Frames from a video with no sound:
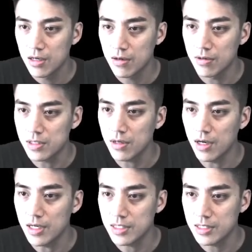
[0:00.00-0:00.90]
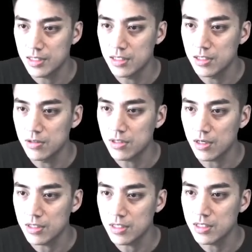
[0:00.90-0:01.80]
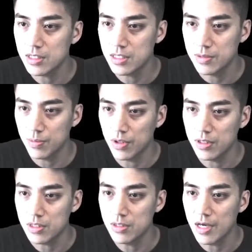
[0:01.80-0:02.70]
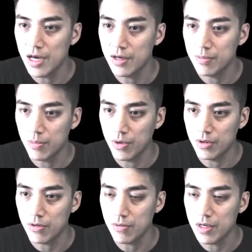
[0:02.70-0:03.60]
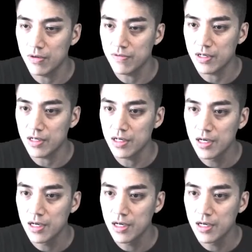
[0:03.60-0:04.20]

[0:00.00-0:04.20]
Crisscross the 2 charges, bring the 2 down, bring the 3 over.